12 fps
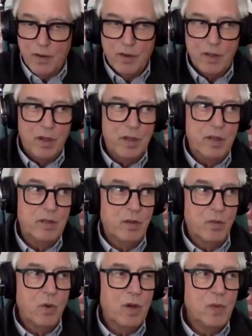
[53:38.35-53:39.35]
the
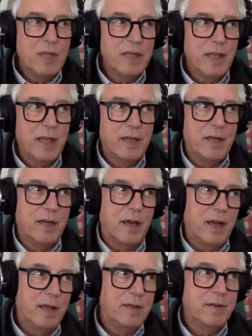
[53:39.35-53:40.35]
the one we landed
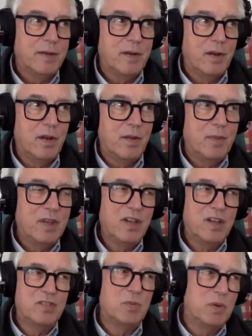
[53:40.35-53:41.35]
on,
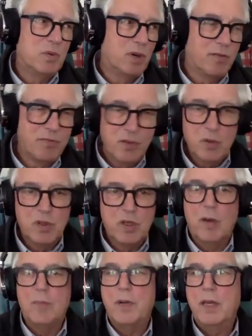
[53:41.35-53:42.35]
because we were a food
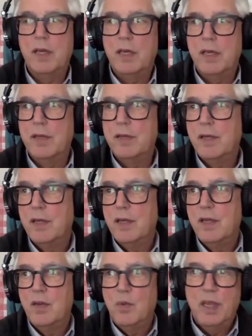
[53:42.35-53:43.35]
company and
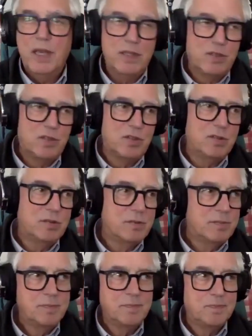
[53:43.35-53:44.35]
we had certain